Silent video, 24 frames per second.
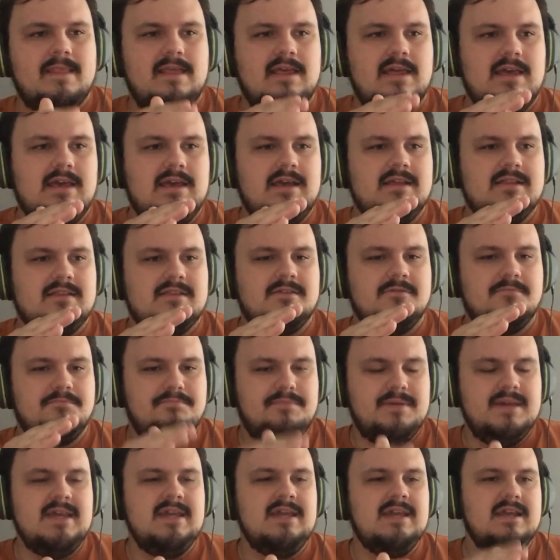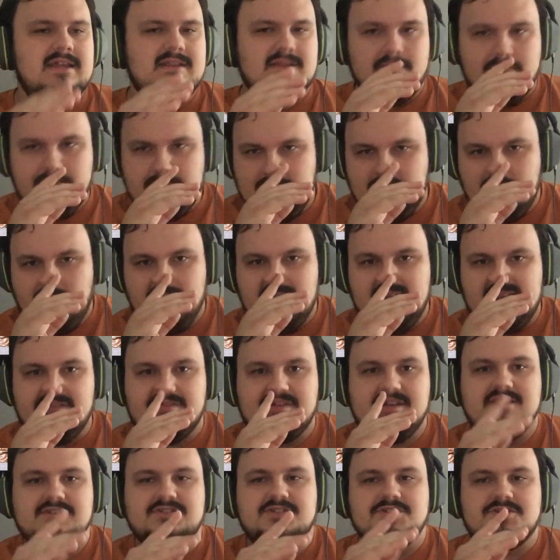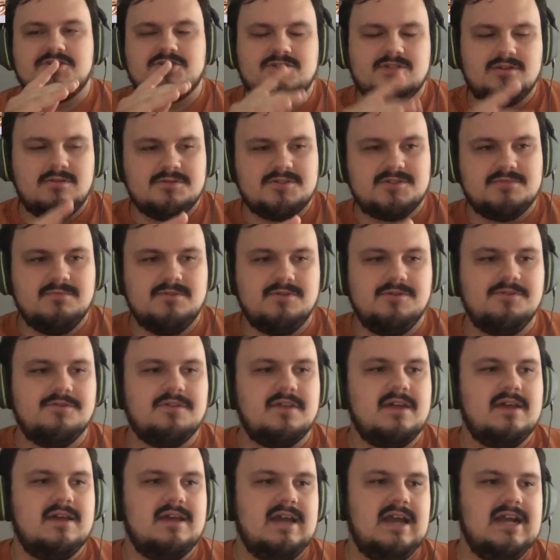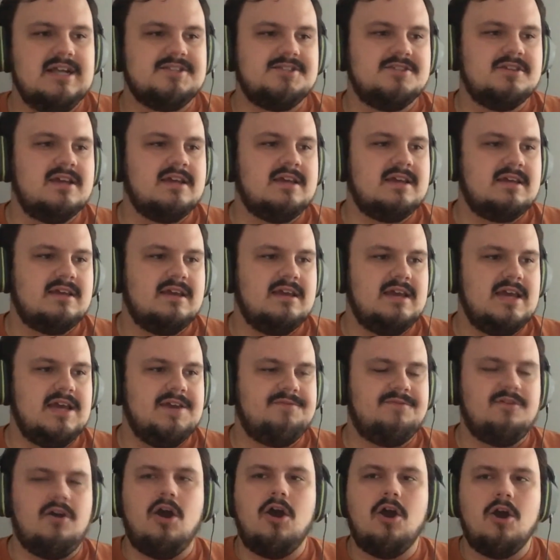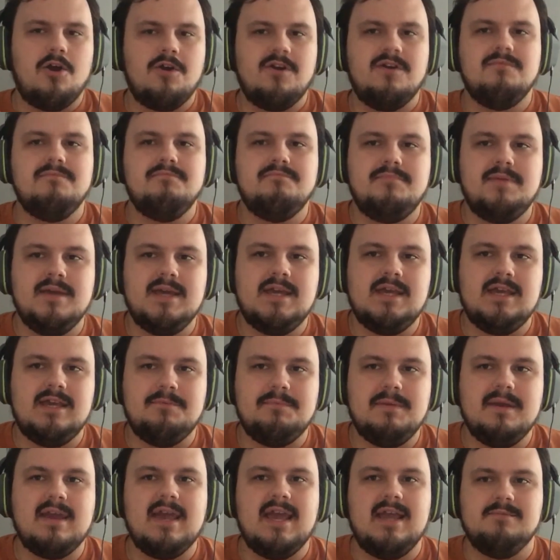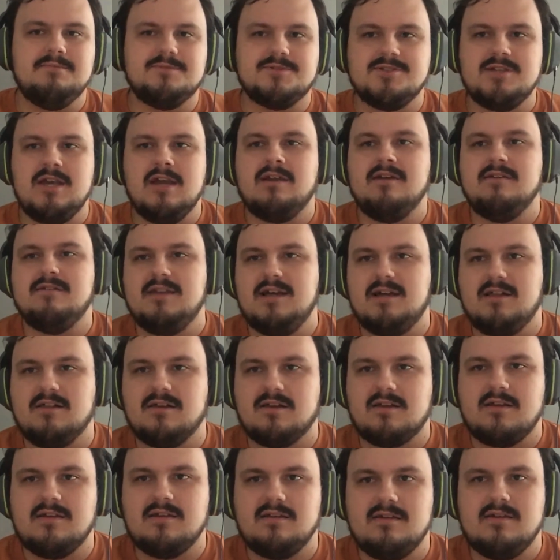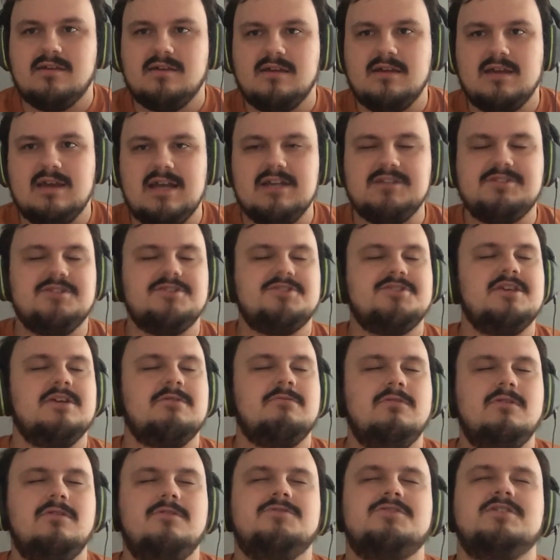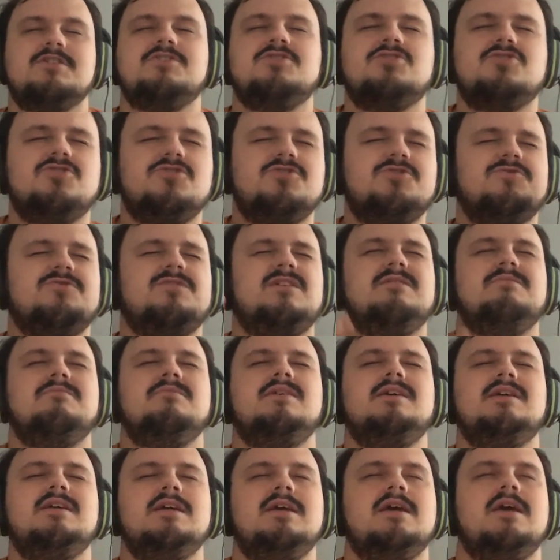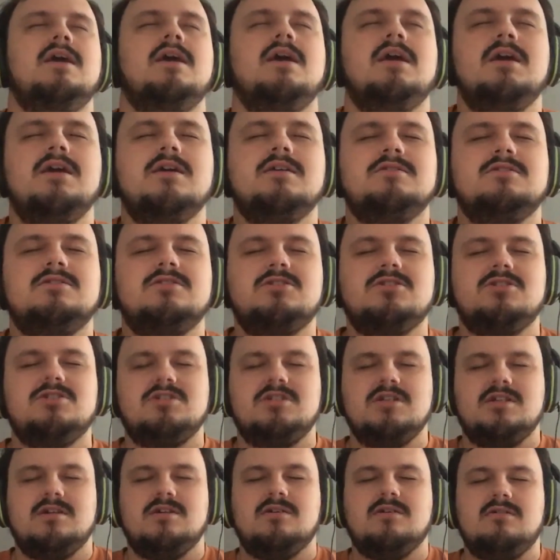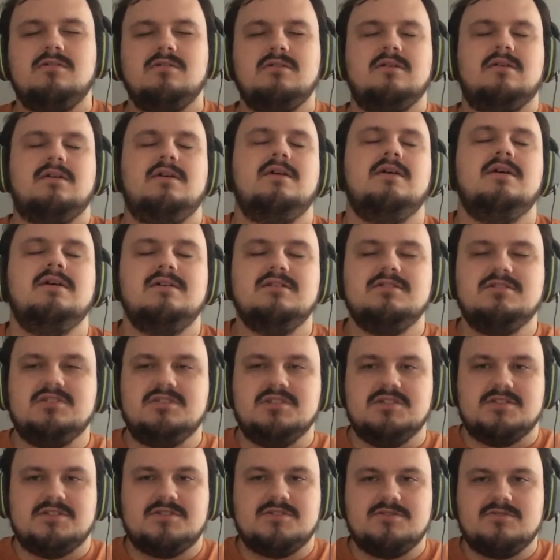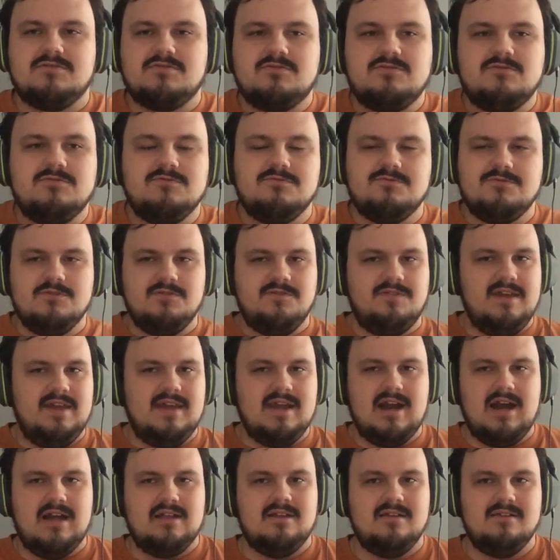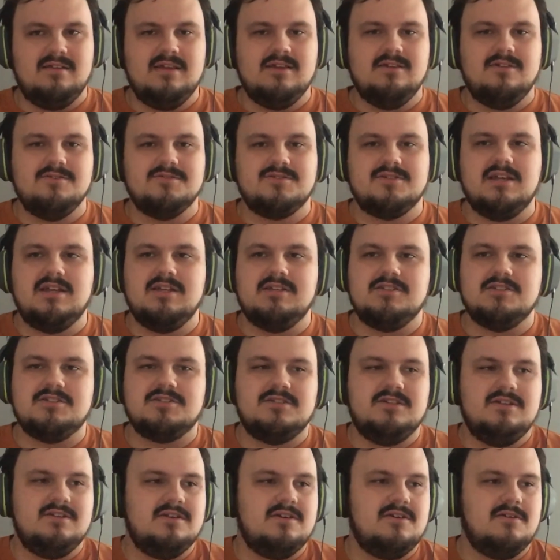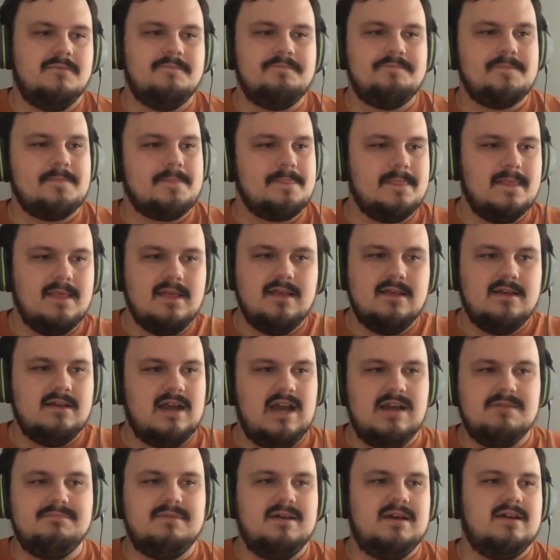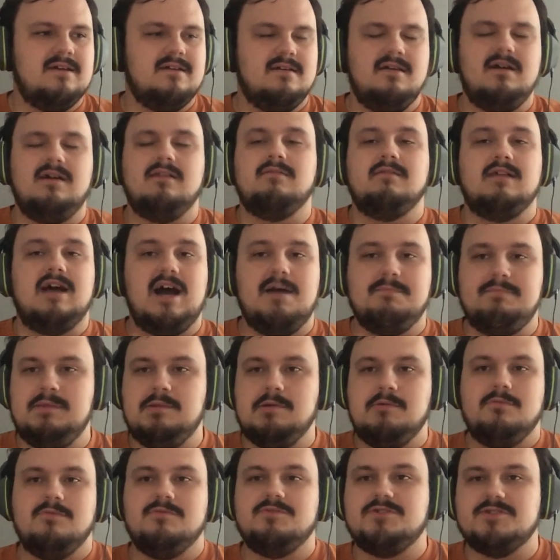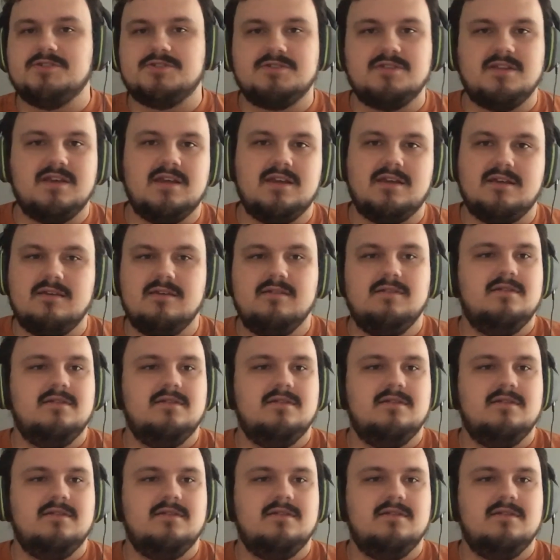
the beat and the melody and everything is just so smooth. It's like if R&B became psychedelic. It's just like one of those extremely chill, just groovy kind of deals that just, I bet a lot of people would just like